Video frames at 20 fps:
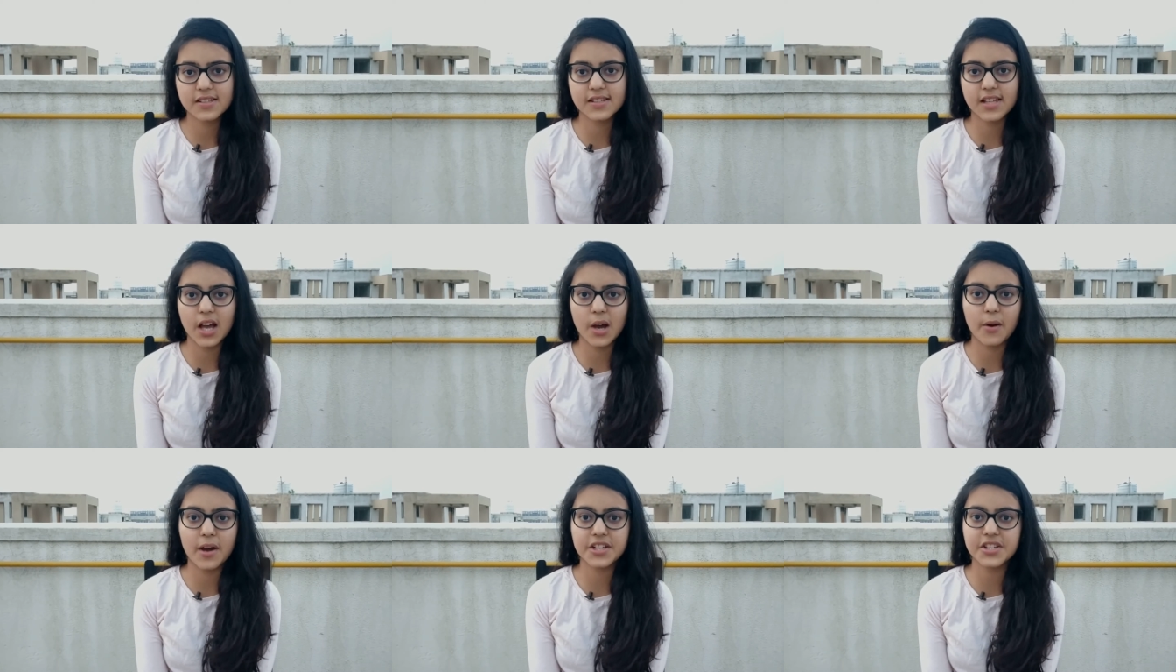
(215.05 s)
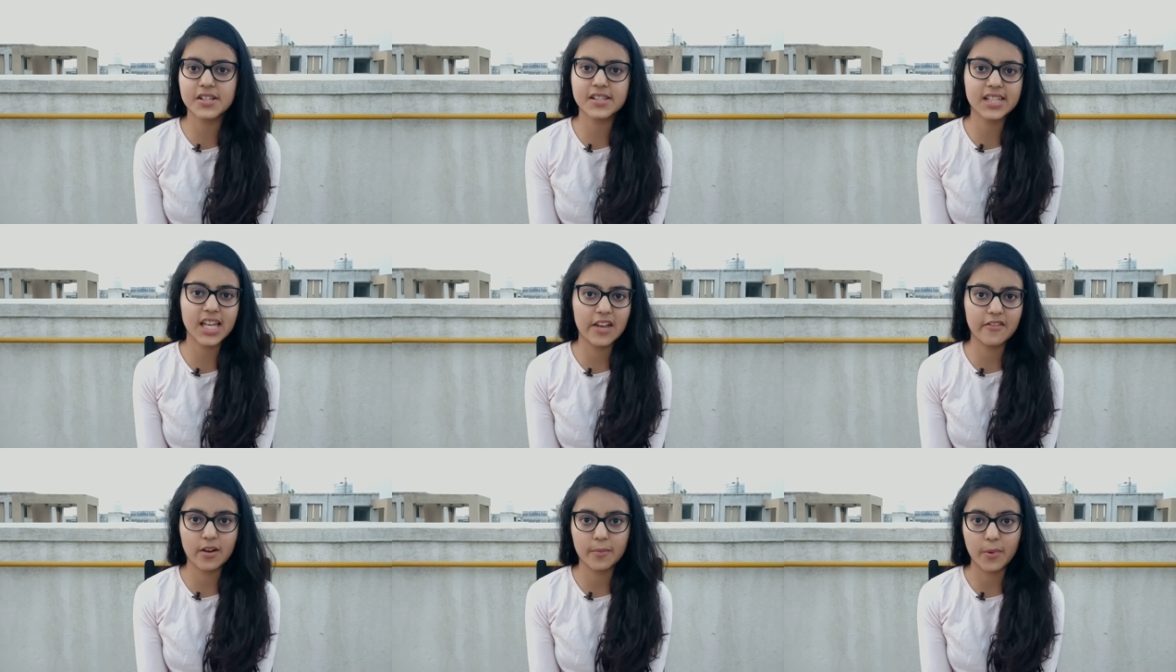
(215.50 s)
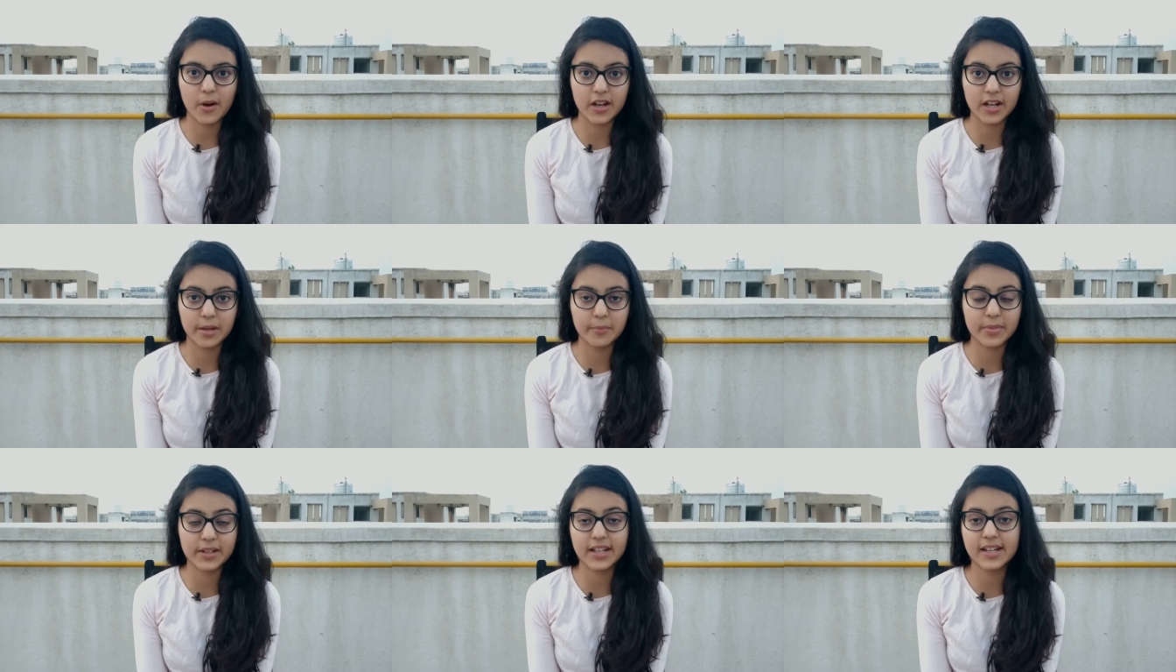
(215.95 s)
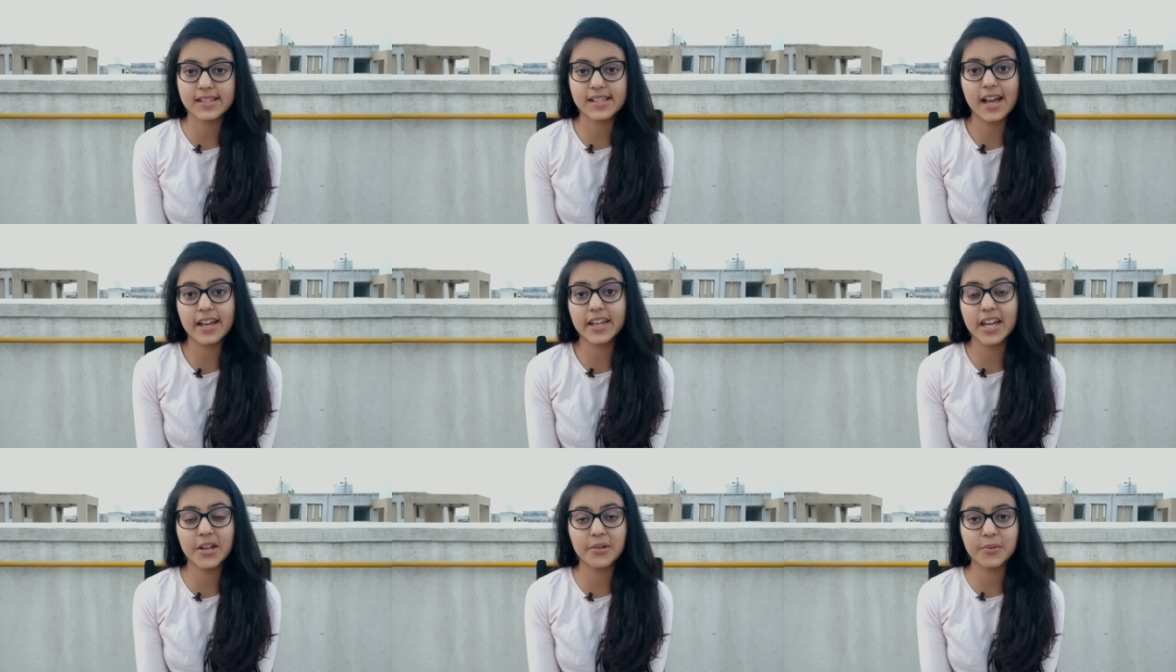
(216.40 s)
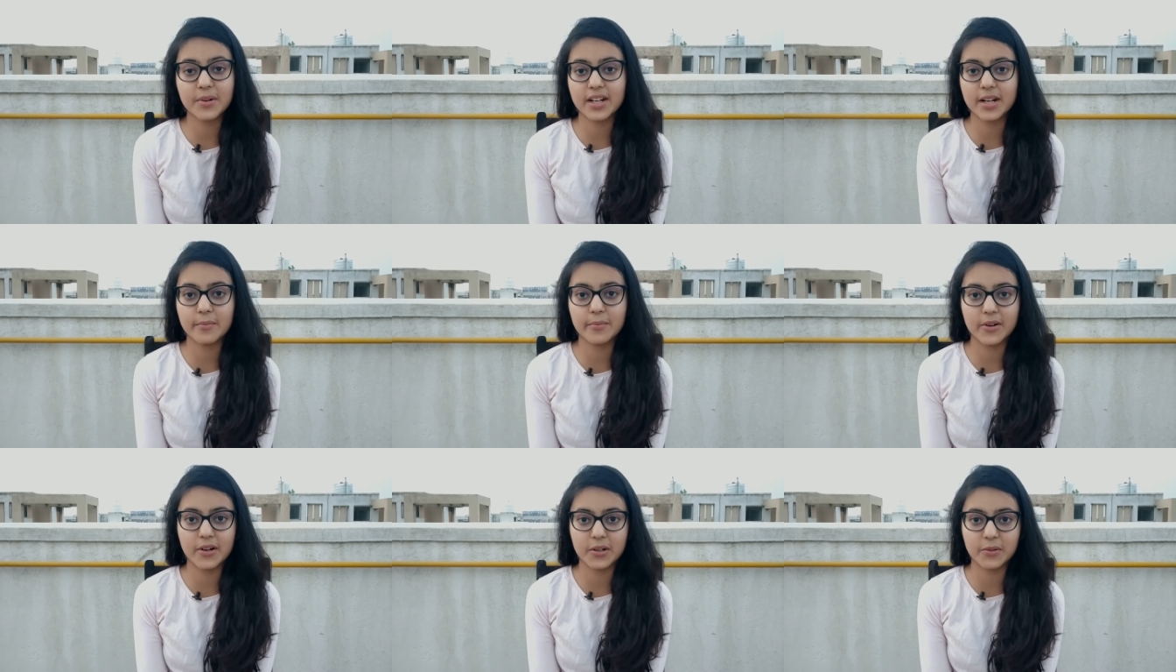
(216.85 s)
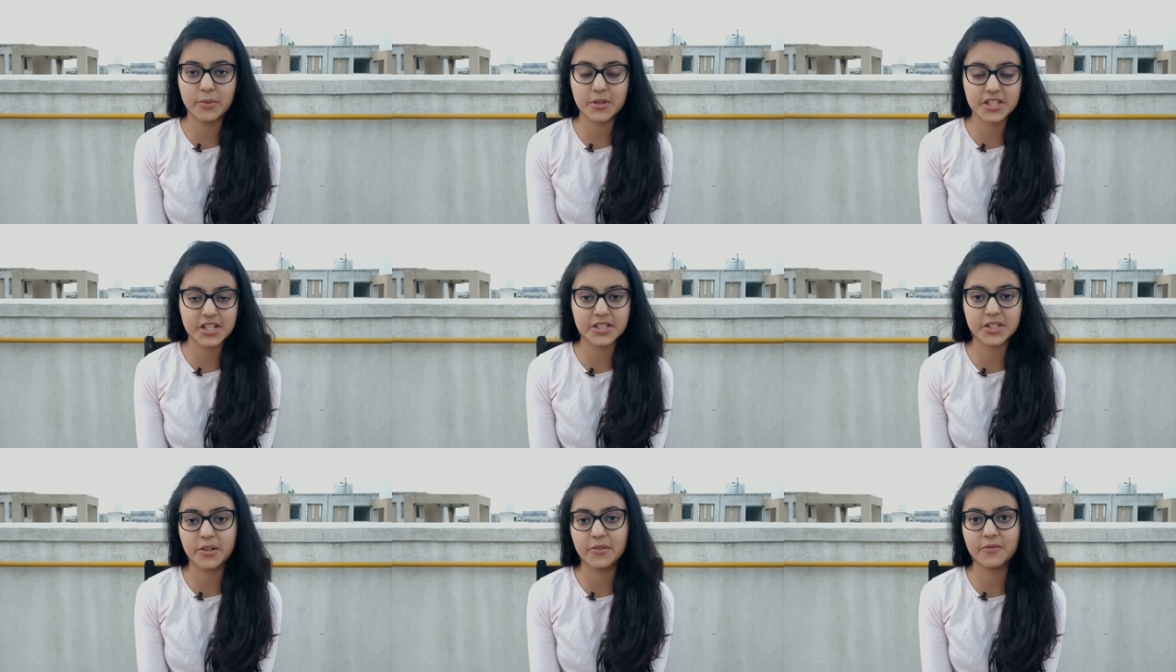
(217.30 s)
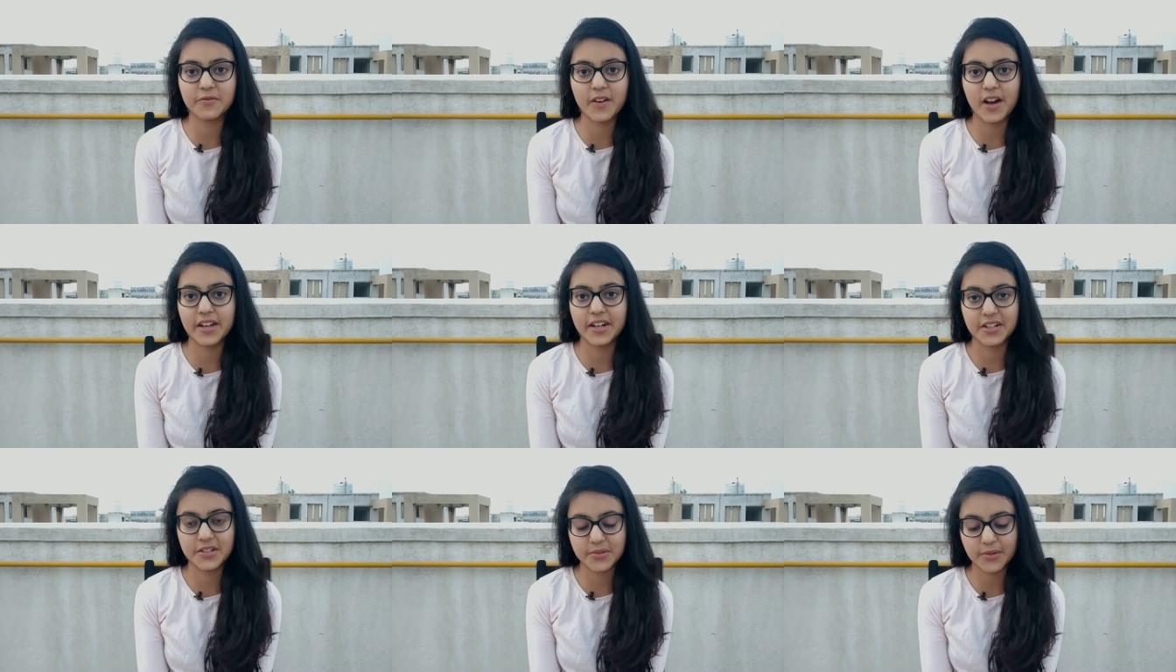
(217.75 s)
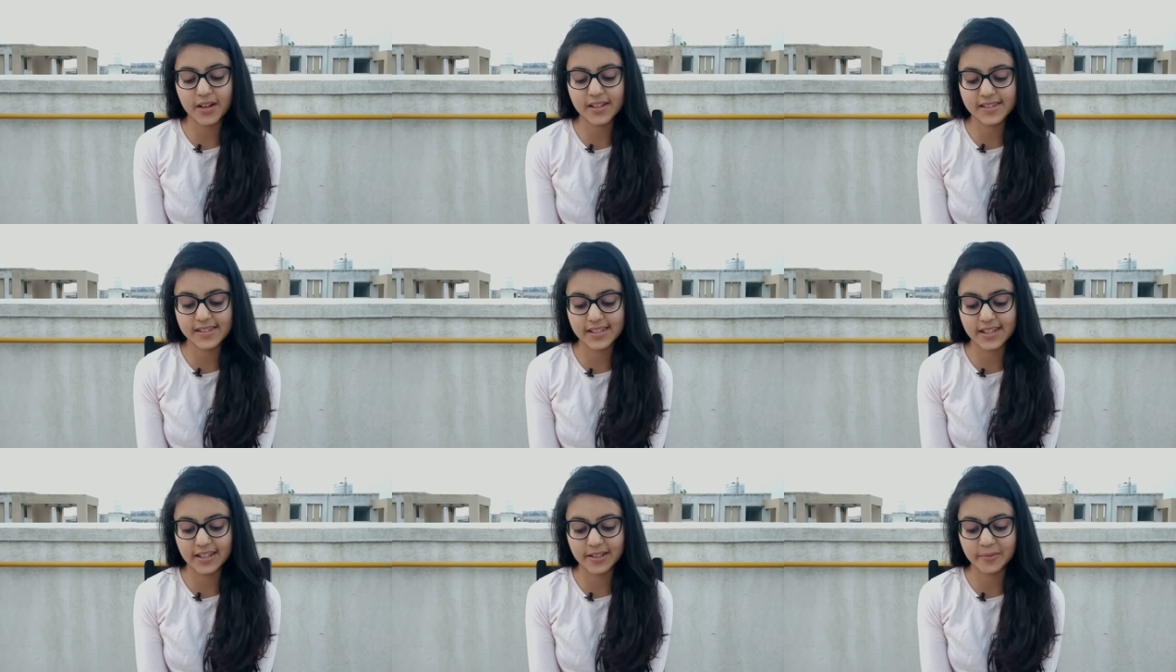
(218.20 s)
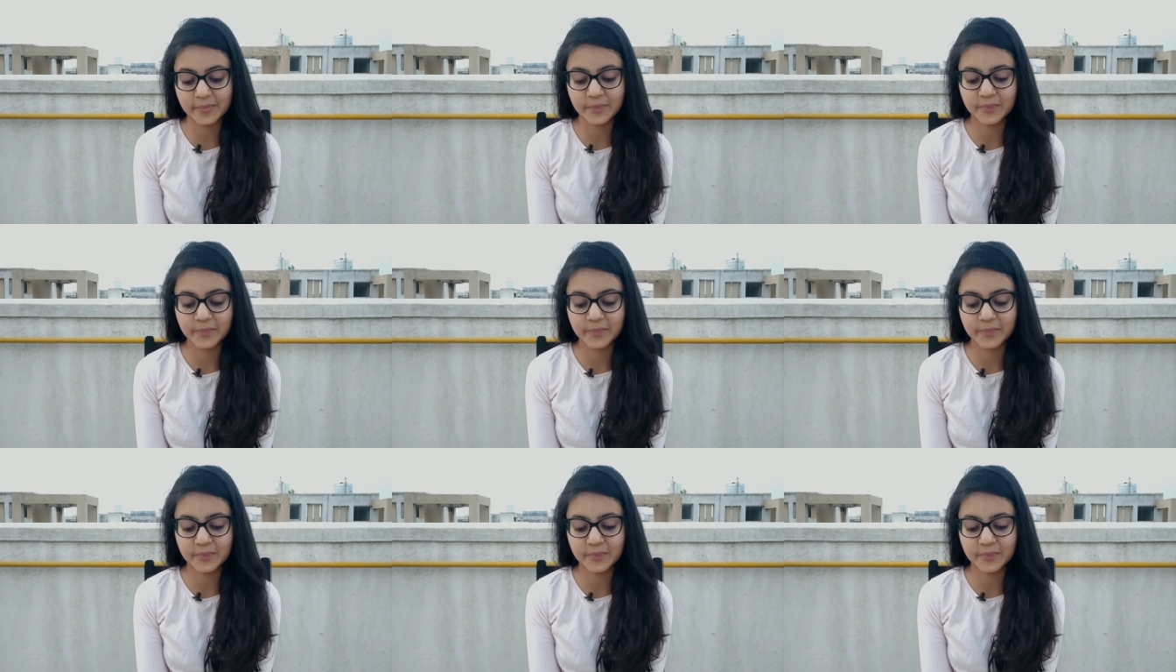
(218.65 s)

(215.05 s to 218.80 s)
so I just gave up on it because I can't read a book which I don't find interesting.